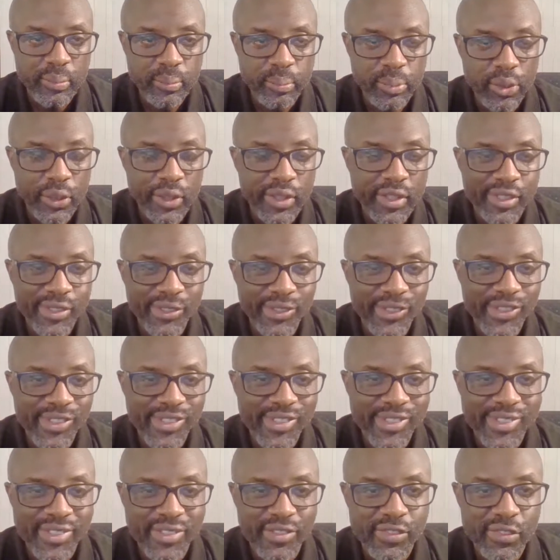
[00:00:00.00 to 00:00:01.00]
point
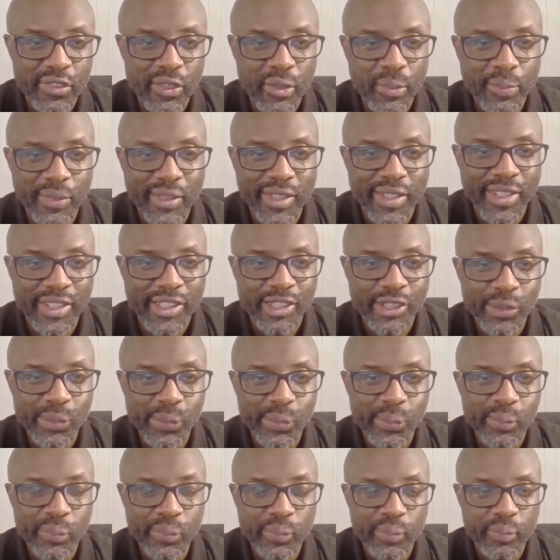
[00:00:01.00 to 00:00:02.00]
on, from day
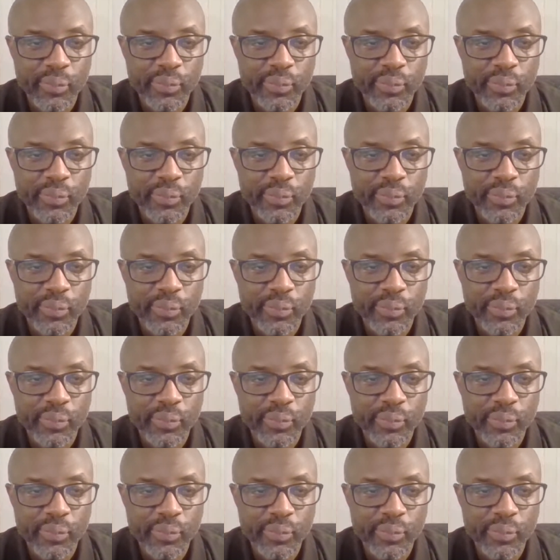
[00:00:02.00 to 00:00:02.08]
two,